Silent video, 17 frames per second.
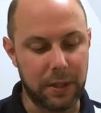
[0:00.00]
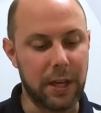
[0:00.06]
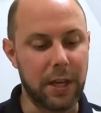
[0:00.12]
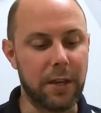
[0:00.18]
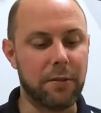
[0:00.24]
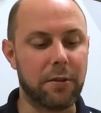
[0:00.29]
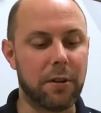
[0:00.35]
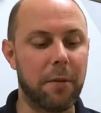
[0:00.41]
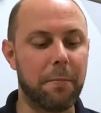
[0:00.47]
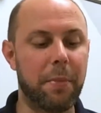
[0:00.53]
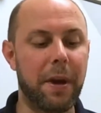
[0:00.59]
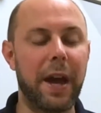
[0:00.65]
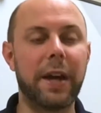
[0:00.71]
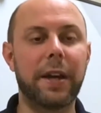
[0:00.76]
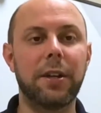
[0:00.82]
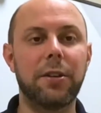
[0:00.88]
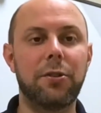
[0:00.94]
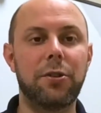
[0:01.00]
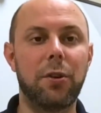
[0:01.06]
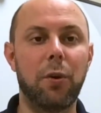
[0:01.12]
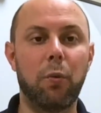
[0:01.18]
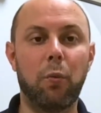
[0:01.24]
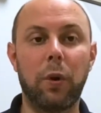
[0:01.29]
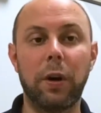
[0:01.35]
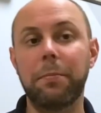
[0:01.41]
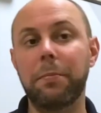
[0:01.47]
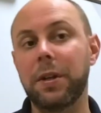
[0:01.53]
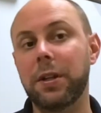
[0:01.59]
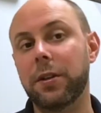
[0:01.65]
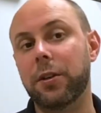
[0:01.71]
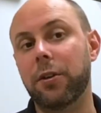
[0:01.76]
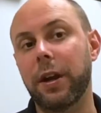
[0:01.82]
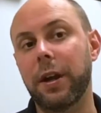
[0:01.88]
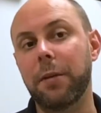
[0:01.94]
These come packaged 1
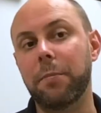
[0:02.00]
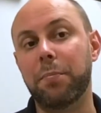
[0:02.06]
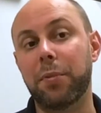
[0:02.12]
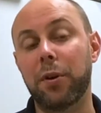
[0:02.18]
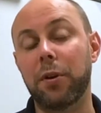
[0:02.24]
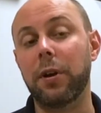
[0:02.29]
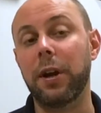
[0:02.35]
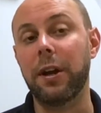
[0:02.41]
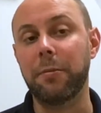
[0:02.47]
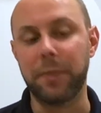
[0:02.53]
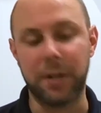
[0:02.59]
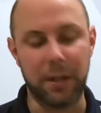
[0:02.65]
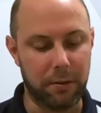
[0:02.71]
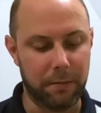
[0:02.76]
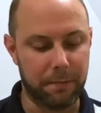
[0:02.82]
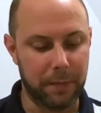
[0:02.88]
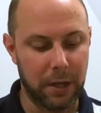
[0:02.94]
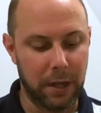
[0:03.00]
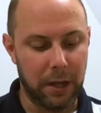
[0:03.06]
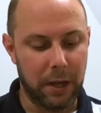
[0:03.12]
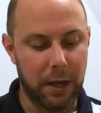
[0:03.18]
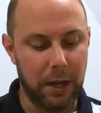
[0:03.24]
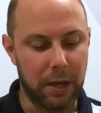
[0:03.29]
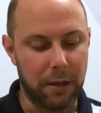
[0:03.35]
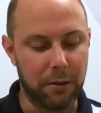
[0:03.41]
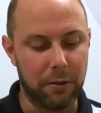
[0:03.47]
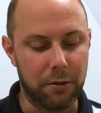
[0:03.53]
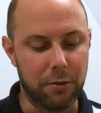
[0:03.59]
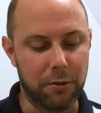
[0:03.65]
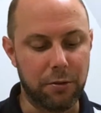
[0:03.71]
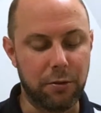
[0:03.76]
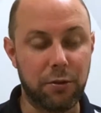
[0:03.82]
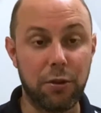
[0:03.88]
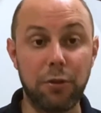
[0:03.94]
milligram per ml, and
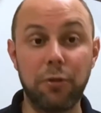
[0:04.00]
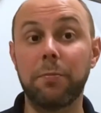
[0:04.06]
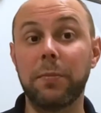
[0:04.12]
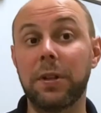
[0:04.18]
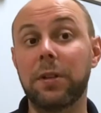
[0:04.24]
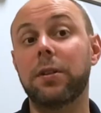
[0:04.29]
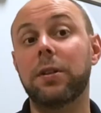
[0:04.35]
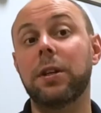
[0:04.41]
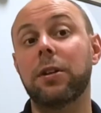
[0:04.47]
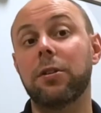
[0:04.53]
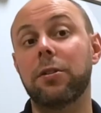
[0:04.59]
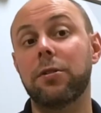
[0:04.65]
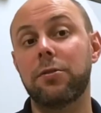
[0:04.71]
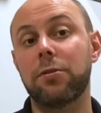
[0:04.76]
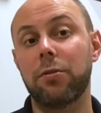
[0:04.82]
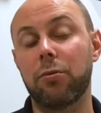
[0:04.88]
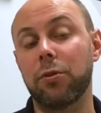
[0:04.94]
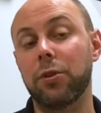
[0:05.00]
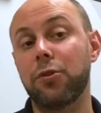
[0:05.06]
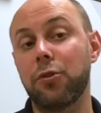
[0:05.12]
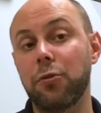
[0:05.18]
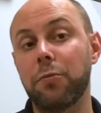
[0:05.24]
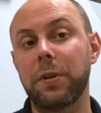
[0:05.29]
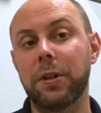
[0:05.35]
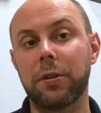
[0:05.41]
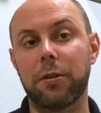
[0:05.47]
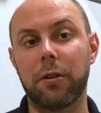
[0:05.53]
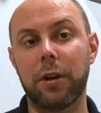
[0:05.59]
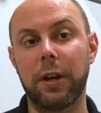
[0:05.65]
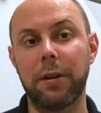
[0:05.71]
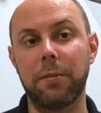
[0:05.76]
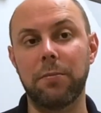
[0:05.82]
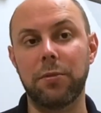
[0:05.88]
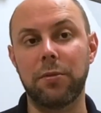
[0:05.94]
there's 2 milliliters or 2
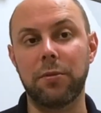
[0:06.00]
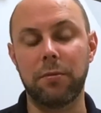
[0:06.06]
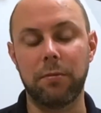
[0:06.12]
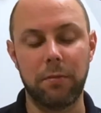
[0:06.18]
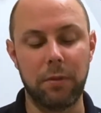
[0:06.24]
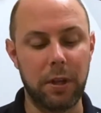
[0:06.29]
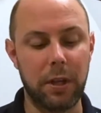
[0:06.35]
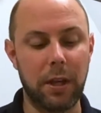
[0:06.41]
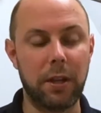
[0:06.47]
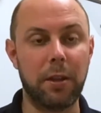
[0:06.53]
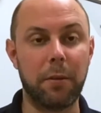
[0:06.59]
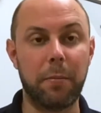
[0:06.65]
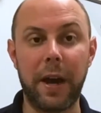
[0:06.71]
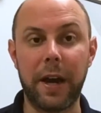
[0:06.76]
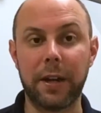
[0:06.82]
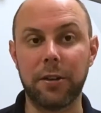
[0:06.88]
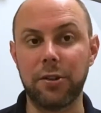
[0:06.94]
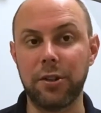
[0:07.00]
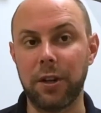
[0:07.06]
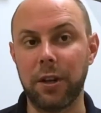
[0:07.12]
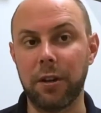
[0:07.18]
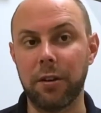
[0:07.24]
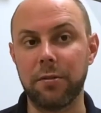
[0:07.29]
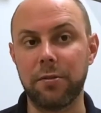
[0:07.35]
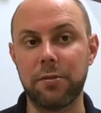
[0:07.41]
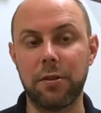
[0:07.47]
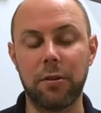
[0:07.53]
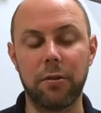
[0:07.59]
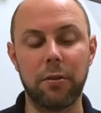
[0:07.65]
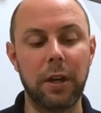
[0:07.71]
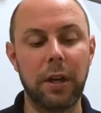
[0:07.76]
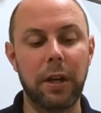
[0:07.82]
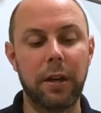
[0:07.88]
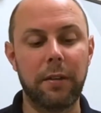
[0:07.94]
milligrams in the packaging here.
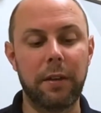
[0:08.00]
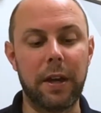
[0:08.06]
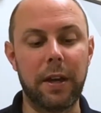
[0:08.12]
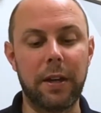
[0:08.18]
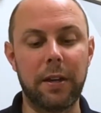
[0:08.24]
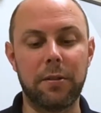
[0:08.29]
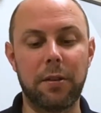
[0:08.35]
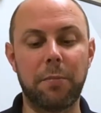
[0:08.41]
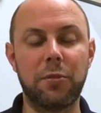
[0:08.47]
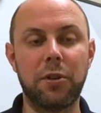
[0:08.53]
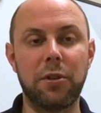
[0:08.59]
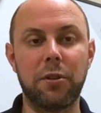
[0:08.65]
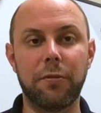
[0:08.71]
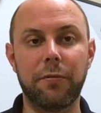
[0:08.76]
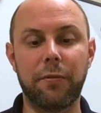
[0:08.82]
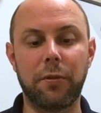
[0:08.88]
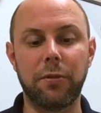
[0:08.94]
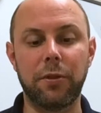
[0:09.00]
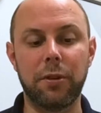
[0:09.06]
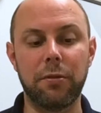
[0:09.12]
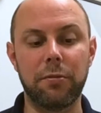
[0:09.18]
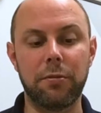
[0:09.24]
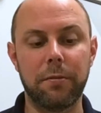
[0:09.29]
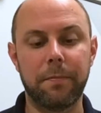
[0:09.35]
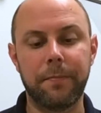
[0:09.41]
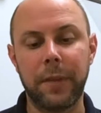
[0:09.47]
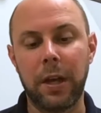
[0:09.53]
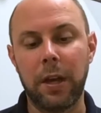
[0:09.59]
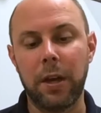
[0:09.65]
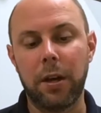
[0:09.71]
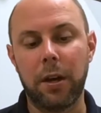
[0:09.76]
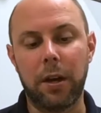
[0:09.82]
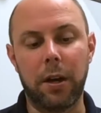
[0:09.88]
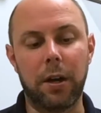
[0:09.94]
So that is up to your full dose.
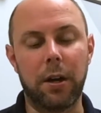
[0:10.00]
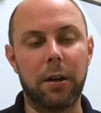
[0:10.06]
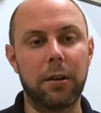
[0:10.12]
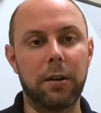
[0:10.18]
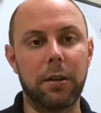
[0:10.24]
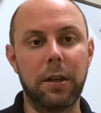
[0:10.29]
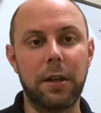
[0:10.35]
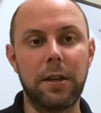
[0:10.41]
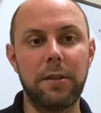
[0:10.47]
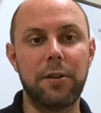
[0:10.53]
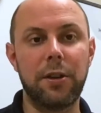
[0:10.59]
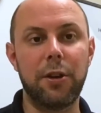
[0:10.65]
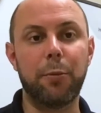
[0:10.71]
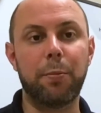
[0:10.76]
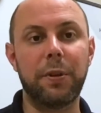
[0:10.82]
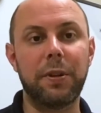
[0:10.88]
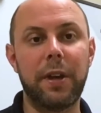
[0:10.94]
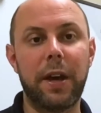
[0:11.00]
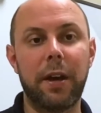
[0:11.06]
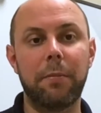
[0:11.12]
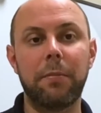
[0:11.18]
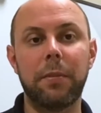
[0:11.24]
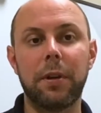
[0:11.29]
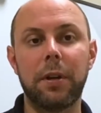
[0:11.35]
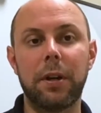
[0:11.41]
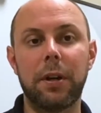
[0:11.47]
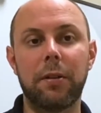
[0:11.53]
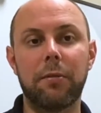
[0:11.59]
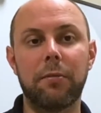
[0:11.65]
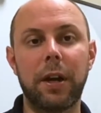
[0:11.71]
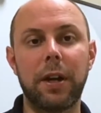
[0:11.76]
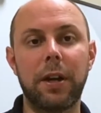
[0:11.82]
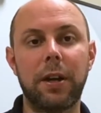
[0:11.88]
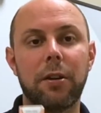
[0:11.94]
Easy open tab.
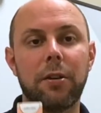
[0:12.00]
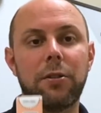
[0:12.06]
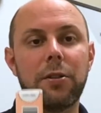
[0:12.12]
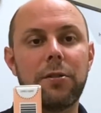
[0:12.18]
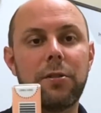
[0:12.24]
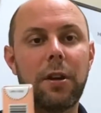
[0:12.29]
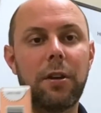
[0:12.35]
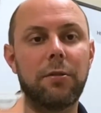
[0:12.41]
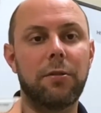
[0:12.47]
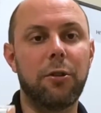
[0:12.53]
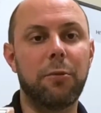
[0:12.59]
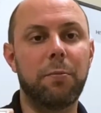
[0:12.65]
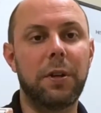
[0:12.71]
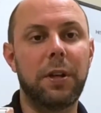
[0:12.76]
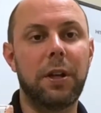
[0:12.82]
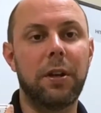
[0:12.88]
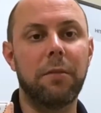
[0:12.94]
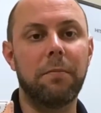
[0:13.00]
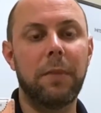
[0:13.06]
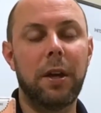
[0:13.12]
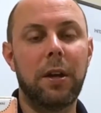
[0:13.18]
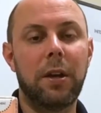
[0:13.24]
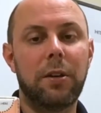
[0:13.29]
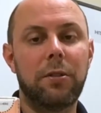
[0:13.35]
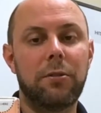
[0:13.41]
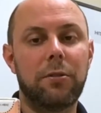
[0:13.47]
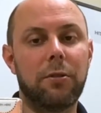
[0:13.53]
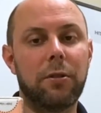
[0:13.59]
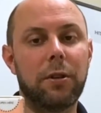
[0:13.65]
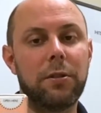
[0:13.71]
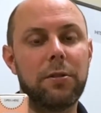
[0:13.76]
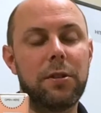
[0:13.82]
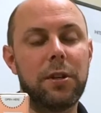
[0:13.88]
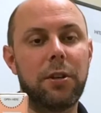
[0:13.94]
Right here just says open here. So go
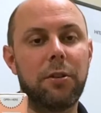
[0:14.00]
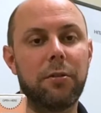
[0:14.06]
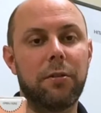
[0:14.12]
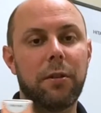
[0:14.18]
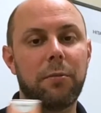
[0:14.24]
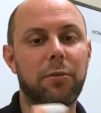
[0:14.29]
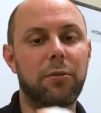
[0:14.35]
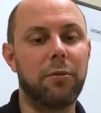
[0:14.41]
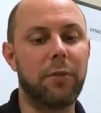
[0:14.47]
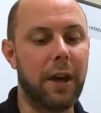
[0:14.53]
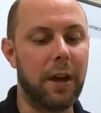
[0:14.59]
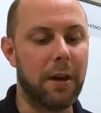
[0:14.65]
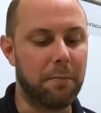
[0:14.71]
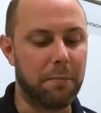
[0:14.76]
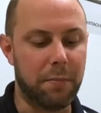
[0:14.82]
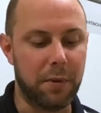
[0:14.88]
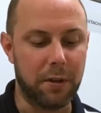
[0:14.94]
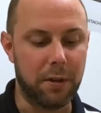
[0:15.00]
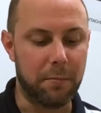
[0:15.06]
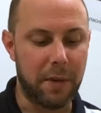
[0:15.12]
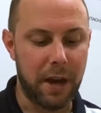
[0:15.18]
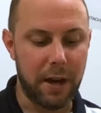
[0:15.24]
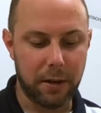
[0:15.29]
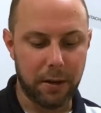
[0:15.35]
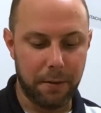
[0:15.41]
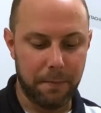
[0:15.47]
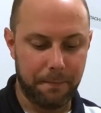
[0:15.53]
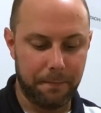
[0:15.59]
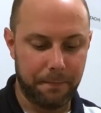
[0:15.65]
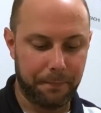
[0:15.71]
ahead and stick your thumb through that, peel it back.